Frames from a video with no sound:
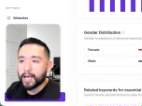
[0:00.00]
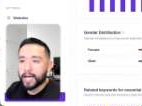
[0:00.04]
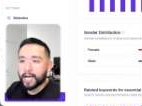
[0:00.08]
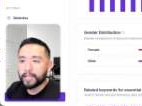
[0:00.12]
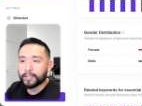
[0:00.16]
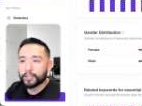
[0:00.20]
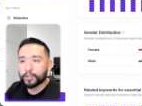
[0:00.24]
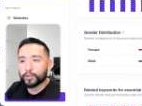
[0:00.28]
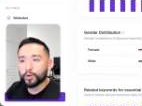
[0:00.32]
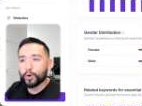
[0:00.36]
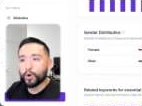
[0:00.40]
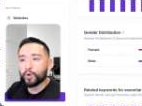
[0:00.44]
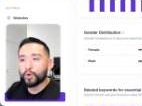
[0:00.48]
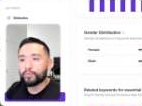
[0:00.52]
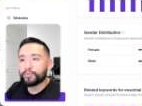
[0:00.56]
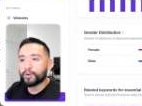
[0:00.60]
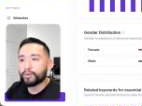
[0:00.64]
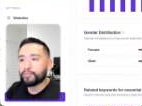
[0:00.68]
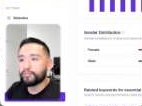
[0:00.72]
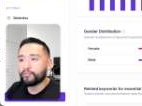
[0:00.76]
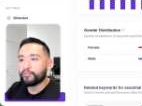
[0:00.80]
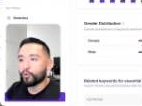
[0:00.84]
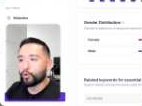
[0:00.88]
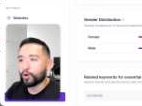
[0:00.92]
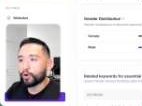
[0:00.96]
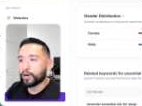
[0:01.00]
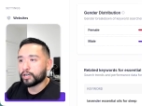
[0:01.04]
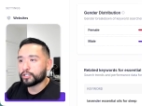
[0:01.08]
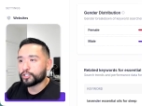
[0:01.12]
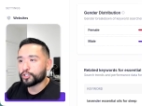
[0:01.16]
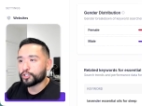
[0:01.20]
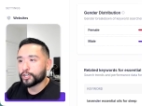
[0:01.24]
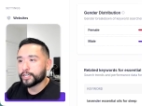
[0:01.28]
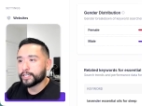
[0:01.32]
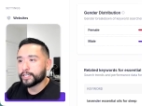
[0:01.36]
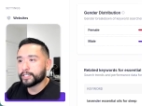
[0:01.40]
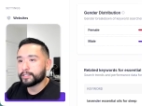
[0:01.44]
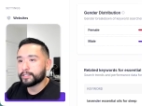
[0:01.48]
a little over
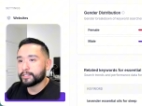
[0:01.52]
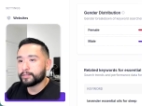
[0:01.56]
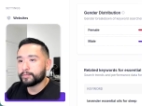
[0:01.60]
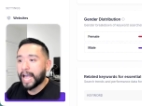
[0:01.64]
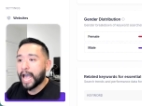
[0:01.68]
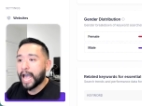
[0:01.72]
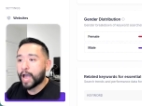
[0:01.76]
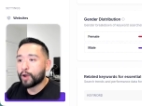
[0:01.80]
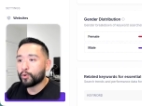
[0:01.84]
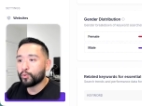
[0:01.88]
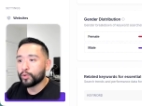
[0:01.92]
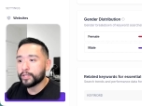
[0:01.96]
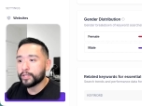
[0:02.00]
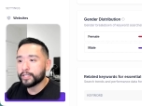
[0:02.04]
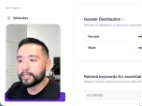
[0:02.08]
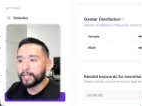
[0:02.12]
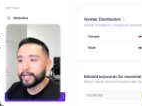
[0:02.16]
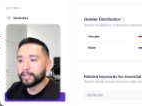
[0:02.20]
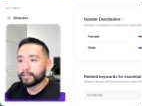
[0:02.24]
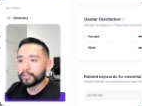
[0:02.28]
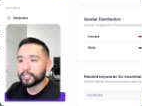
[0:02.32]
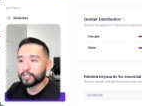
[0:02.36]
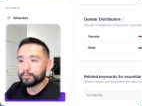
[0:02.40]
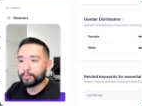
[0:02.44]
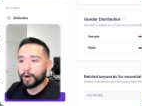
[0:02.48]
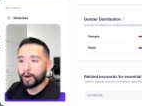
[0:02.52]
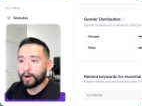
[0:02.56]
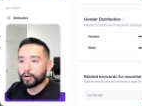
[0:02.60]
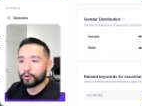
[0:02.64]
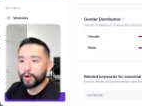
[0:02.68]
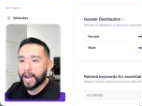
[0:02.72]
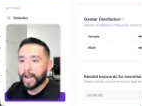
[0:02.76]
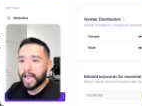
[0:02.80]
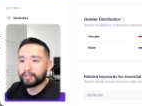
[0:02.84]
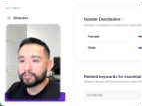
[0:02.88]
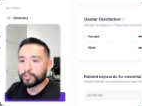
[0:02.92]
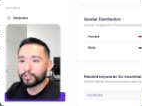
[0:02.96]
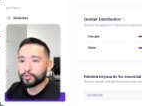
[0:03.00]
400. I really like this bar
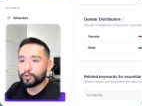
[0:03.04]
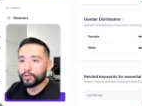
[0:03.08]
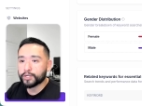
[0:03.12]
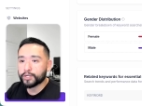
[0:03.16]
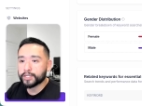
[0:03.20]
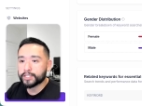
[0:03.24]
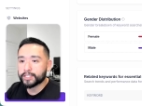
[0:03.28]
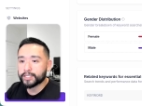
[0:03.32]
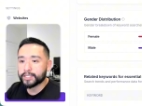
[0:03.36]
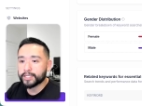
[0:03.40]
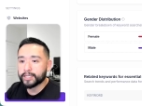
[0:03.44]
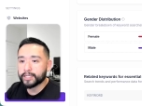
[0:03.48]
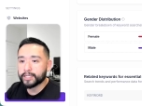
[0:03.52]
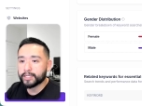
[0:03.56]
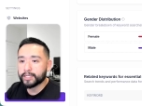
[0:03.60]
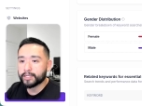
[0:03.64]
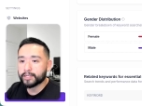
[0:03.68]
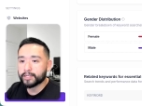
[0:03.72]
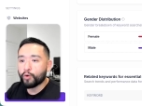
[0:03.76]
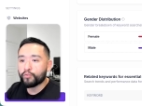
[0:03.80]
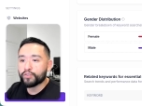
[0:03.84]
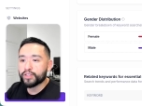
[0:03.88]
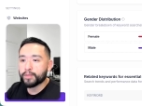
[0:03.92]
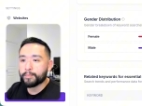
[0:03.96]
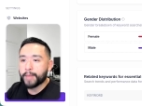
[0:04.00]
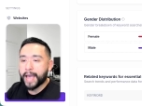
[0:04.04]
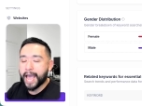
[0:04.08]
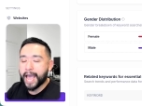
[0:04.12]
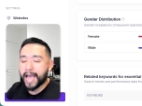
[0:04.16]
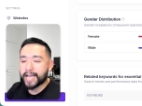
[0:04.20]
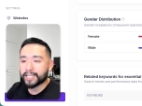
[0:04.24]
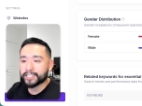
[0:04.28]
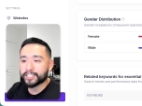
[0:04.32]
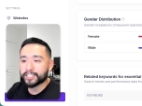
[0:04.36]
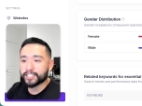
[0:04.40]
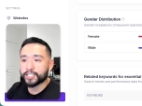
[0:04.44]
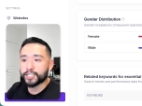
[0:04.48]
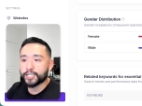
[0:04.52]
graph. So you could see over the
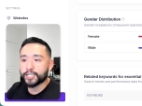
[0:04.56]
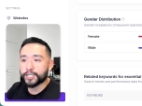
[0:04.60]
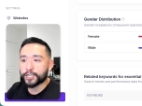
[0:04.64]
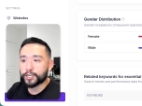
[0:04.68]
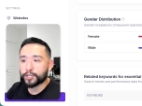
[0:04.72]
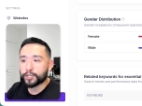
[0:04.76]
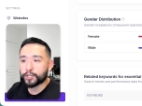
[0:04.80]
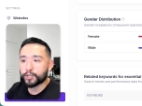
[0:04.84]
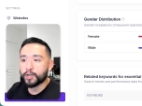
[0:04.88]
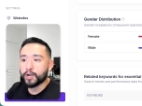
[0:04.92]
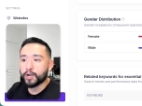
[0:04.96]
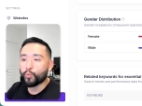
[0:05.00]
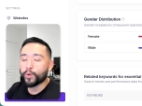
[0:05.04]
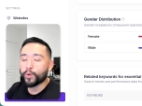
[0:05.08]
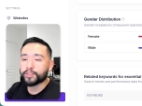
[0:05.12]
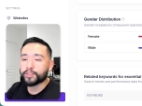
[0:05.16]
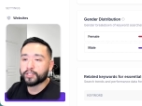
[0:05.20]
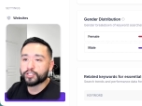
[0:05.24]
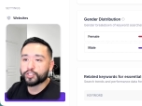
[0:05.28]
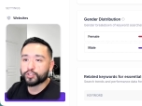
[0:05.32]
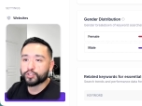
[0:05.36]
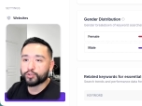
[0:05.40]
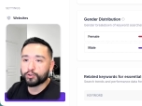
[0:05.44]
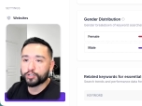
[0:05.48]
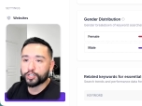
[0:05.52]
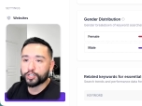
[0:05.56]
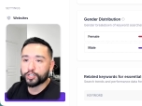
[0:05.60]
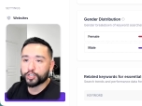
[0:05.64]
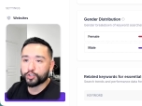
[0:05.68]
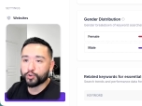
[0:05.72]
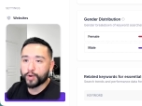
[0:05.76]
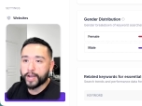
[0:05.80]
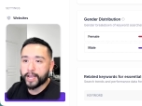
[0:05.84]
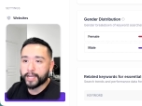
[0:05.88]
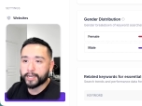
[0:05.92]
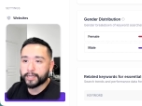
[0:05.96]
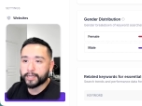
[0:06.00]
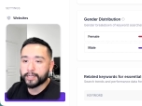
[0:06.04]
past year what the search
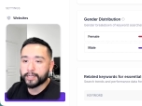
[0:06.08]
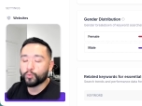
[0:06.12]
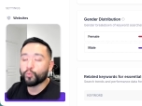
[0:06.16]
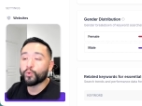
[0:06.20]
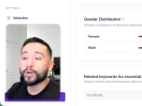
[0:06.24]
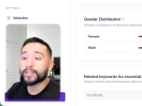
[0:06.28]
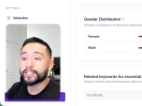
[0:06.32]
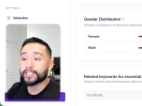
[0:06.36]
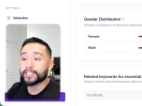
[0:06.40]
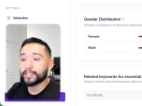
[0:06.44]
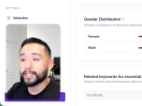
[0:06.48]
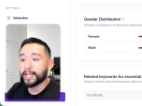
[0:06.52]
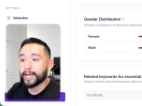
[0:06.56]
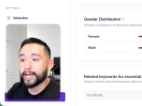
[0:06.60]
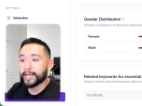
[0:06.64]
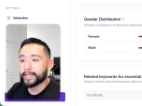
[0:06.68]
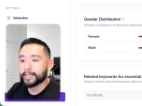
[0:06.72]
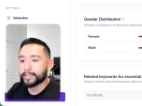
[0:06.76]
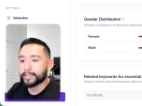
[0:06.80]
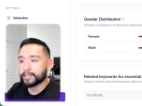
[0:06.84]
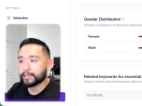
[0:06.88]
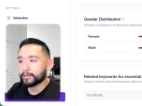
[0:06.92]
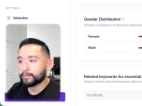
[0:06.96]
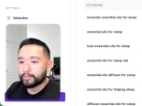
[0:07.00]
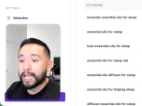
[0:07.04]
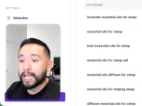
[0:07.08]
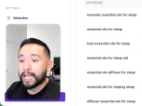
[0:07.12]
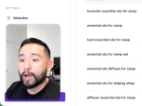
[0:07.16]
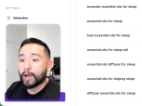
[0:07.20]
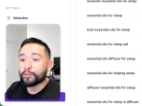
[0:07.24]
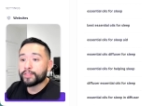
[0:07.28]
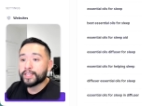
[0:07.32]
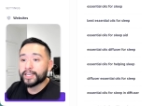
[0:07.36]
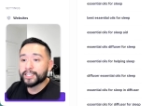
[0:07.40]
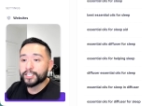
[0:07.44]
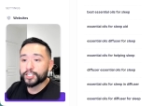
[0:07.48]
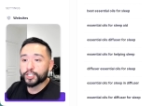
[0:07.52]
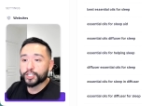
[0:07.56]
trend was like. Now
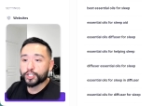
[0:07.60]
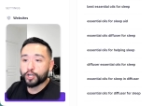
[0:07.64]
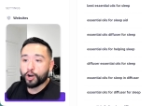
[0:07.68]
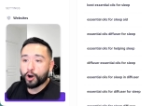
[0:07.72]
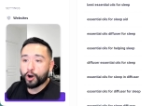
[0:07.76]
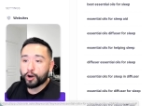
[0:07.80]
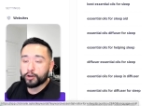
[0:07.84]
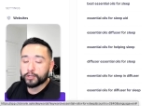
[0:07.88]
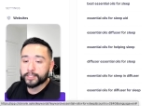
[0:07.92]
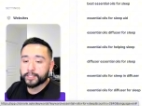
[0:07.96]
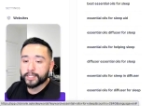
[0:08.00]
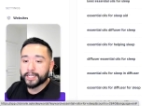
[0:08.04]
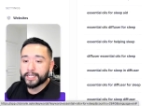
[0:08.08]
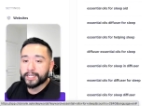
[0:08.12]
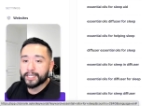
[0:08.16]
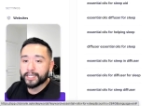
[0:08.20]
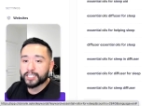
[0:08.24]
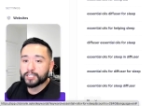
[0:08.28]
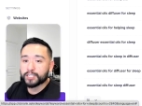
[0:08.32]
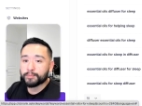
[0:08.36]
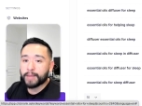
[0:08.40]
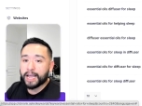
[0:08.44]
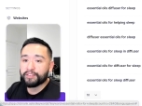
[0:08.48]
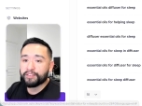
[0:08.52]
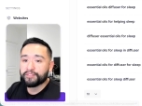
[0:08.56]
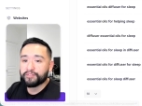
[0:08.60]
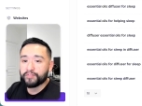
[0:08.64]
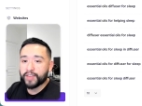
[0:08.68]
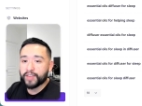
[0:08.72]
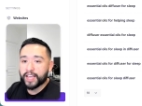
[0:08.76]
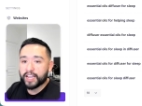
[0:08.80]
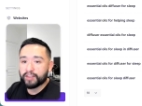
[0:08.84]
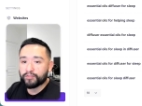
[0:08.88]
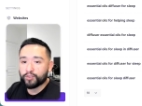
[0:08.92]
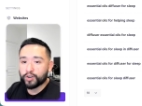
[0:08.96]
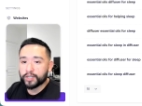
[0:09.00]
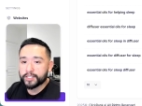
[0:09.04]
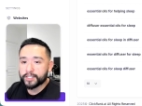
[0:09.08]
this chart is my
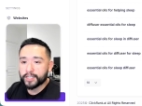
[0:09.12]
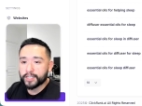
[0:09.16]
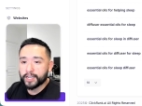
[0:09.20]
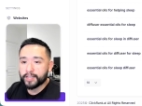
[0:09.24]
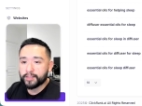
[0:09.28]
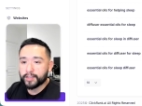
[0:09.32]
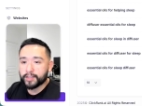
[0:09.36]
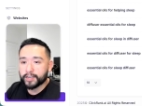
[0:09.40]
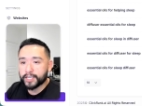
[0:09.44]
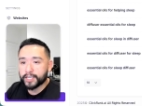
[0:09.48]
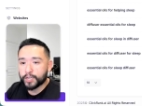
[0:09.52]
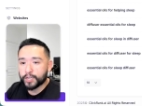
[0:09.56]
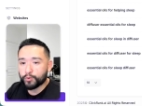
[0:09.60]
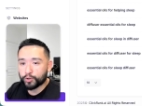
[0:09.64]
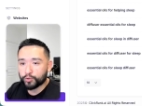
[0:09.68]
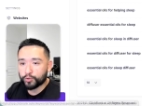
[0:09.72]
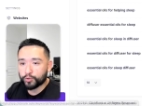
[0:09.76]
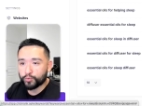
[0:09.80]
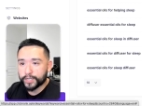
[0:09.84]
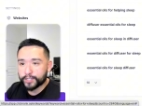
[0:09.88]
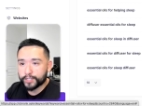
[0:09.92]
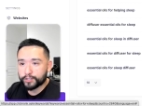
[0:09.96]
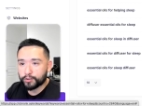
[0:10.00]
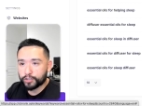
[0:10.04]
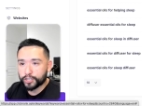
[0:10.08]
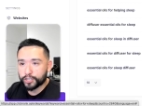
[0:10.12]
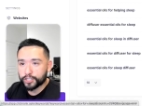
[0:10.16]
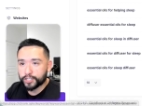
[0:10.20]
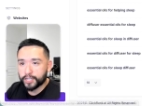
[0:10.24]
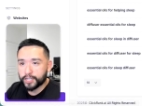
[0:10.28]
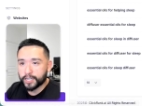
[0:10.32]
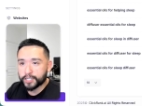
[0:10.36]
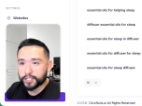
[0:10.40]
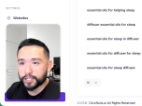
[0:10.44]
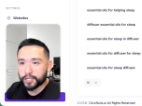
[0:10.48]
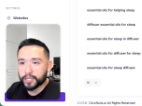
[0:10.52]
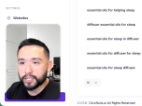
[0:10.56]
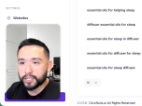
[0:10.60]
favorite in the keyword research
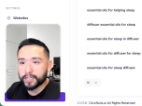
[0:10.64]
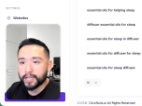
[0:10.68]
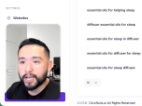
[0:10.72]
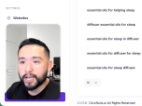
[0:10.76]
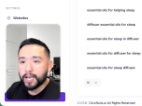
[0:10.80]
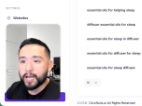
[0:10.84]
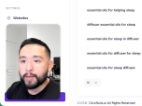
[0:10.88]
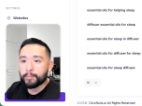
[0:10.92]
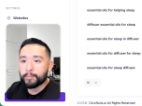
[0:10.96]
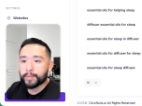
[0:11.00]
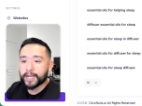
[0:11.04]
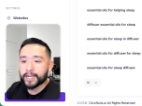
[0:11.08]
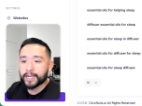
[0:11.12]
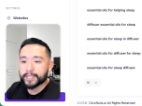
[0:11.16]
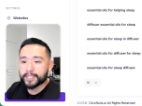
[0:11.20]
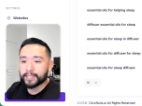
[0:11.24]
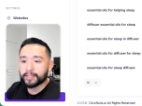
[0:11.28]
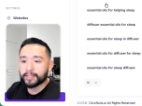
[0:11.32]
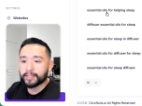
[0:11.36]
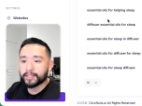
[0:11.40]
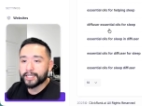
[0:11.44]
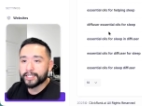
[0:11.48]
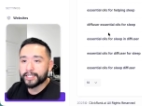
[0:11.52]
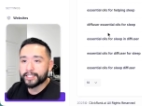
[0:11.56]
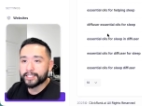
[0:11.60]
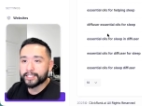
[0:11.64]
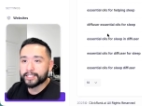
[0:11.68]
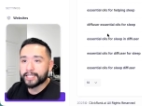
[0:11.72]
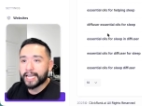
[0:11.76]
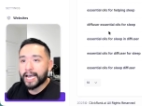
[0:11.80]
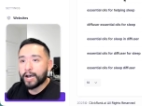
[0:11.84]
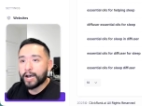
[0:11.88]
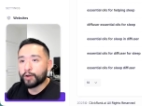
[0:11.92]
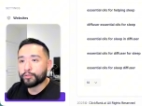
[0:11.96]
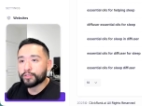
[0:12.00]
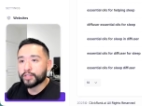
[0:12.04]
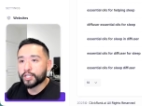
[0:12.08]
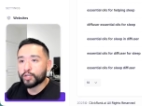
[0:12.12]
section because it lists
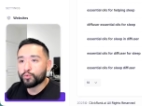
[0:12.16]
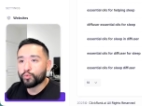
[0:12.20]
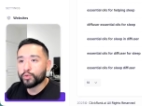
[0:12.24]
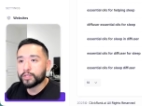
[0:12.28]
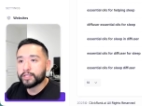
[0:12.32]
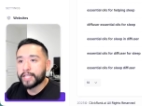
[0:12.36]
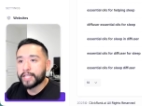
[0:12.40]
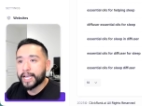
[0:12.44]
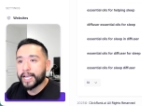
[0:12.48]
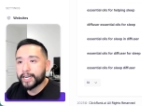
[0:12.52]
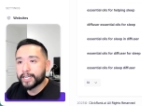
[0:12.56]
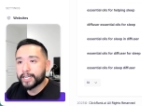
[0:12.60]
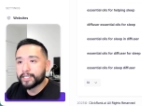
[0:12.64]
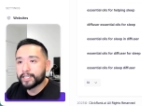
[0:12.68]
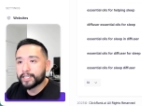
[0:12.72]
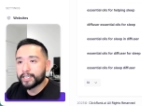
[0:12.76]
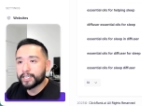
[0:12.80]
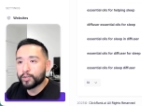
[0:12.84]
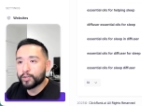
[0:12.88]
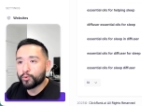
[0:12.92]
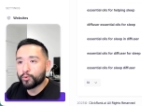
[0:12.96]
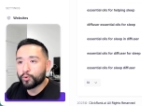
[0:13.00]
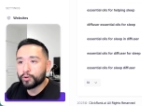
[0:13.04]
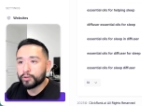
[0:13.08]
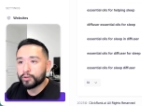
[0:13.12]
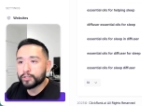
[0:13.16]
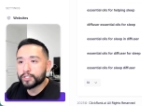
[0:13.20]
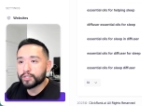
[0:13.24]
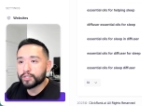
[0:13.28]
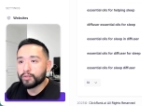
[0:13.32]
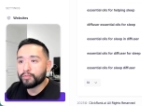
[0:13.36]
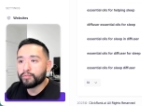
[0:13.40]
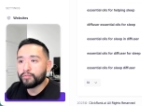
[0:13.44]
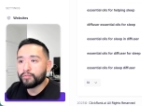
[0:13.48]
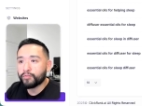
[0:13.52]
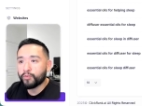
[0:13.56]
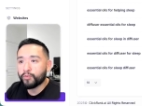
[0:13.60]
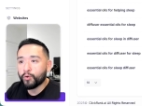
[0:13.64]
out the related related keywords
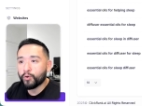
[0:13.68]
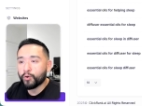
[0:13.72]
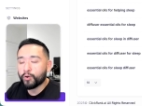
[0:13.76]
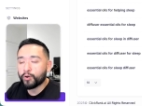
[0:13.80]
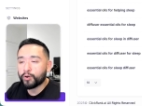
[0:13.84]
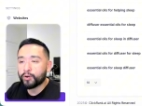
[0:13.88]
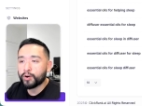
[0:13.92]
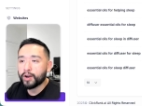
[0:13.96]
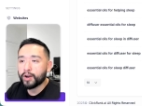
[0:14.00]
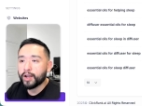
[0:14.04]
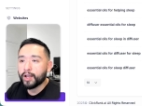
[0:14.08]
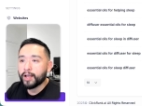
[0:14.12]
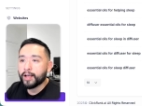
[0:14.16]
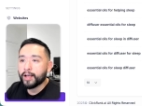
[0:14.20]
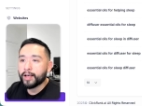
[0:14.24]
for